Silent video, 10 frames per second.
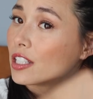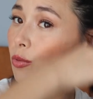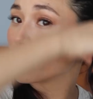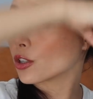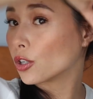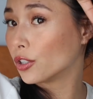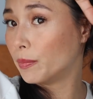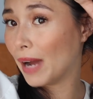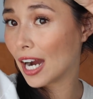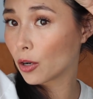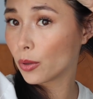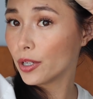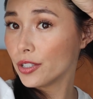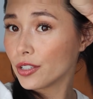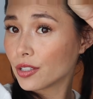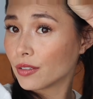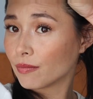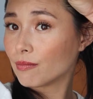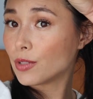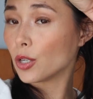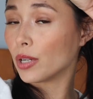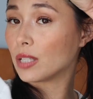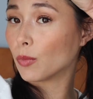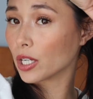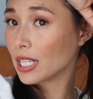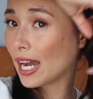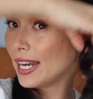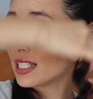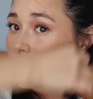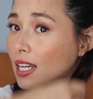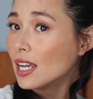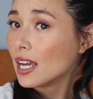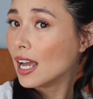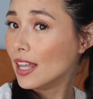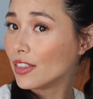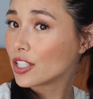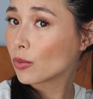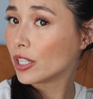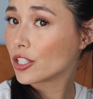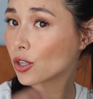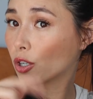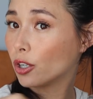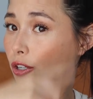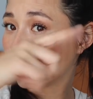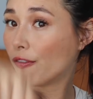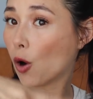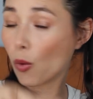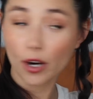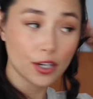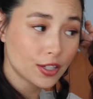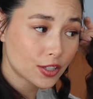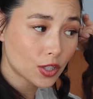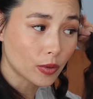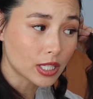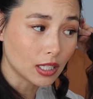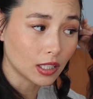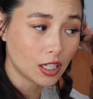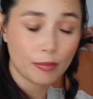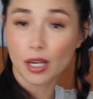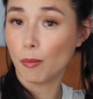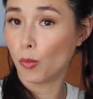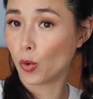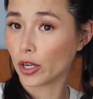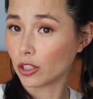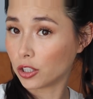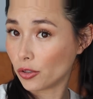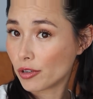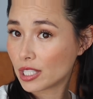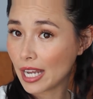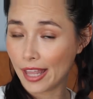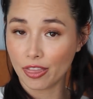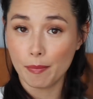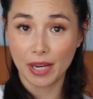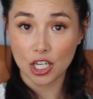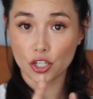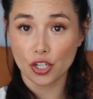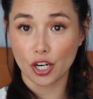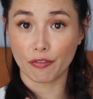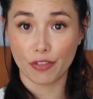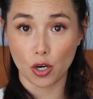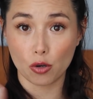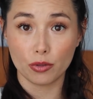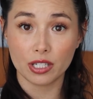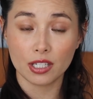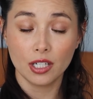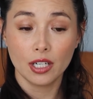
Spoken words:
This was curled backwards, so it's more tight. And this one is curled forwards, so it's a little bit more loose. And the mixture of those